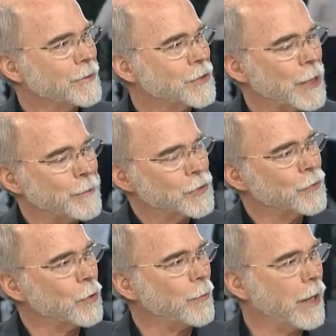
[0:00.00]
The same is
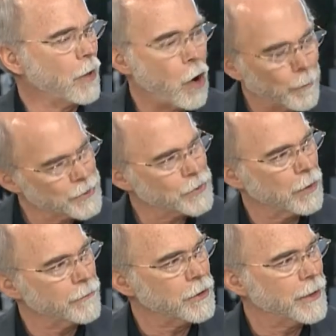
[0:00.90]
true about almost
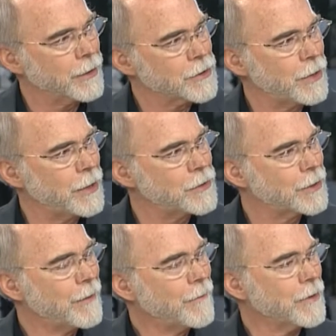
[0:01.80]
all of the United
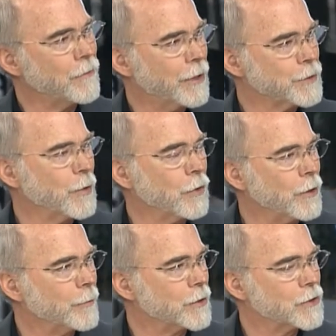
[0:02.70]
States investment
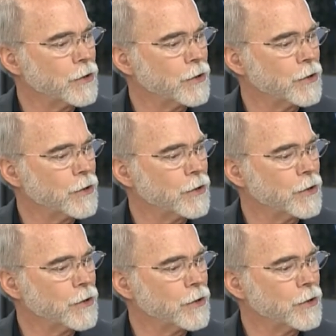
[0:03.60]
agreements.